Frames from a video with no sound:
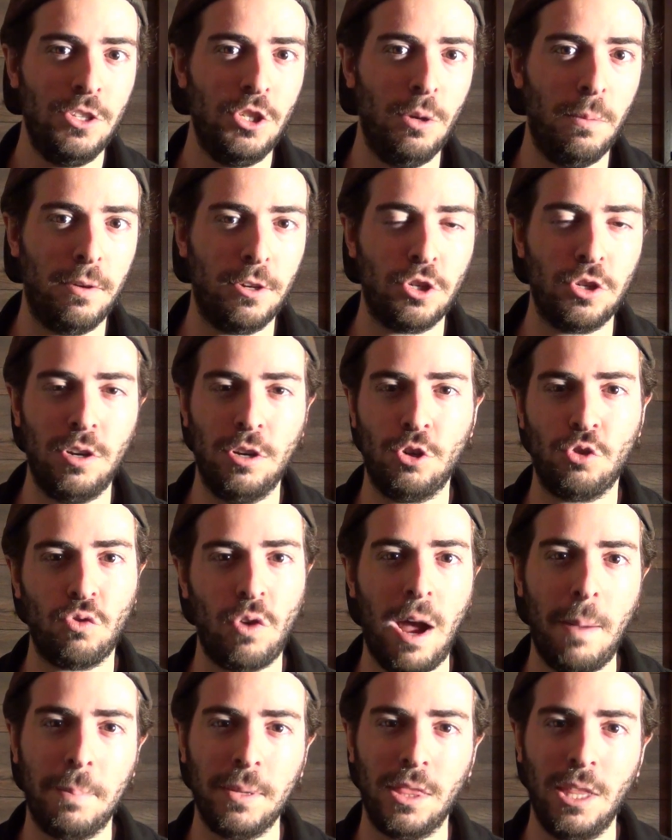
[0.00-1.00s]
do make sure to
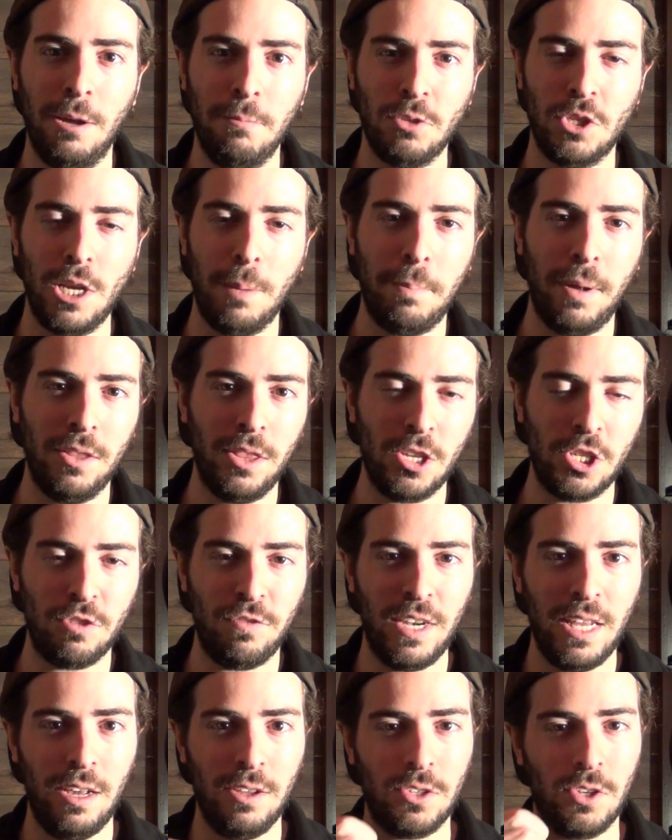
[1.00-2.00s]
drop a thumbs up on
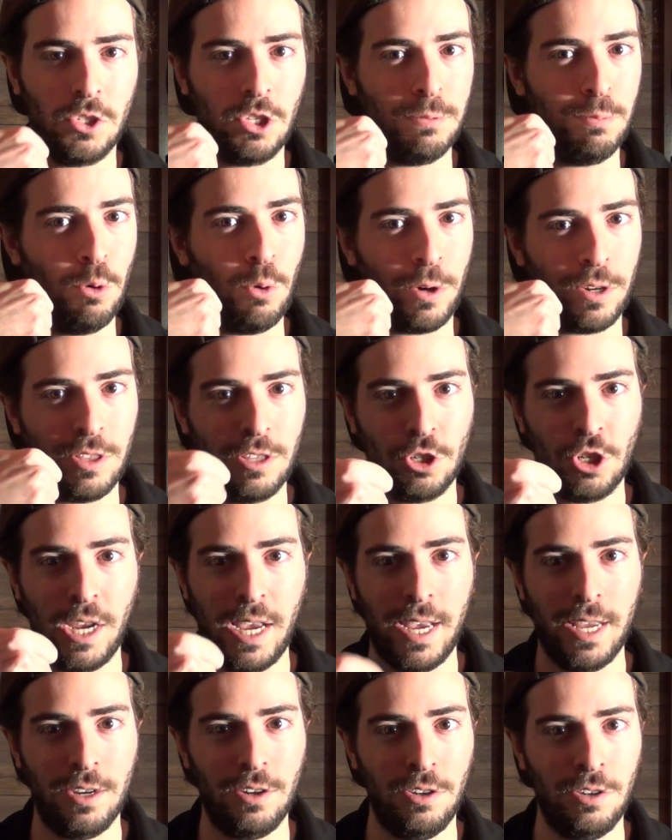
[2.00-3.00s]
this video to support the
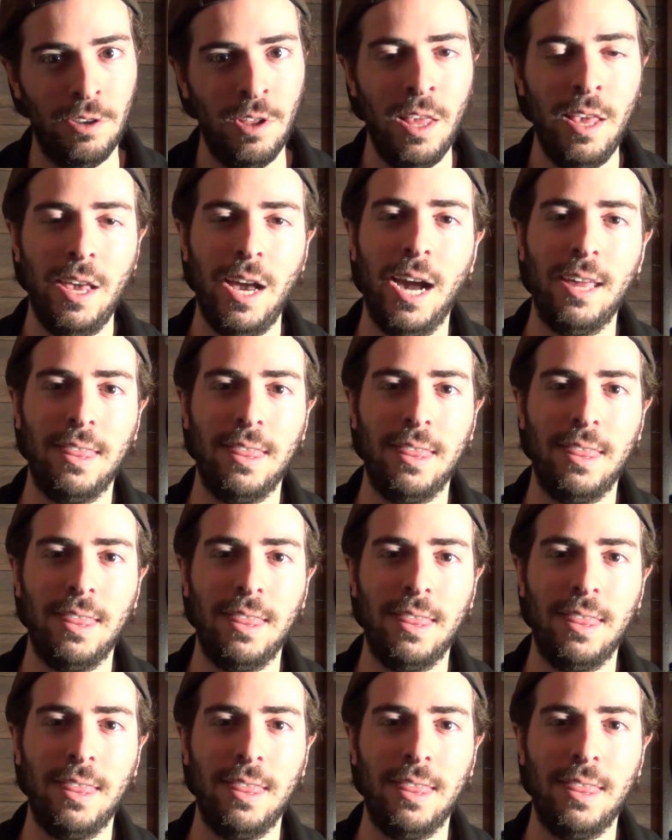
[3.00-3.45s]
channel.